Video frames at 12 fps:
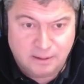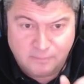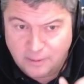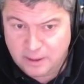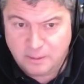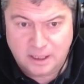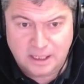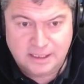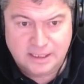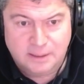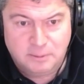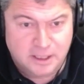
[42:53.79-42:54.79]
very quickly
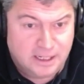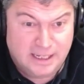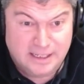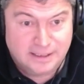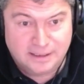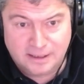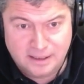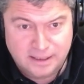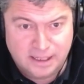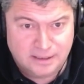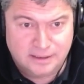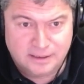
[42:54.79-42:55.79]
say what it is, and
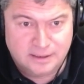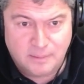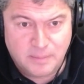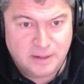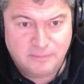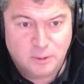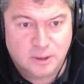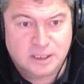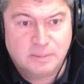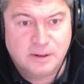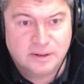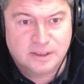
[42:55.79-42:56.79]
then a bit of your
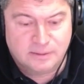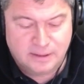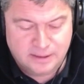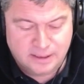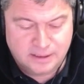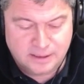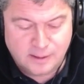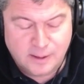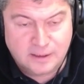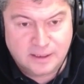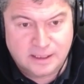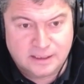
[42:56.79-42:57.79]
experience around it, because I
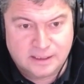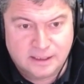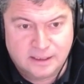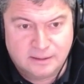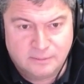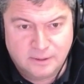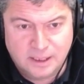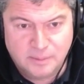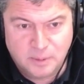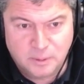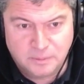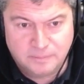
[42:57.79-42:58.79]
think that's really
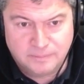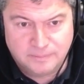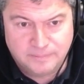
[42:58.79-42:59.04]
important.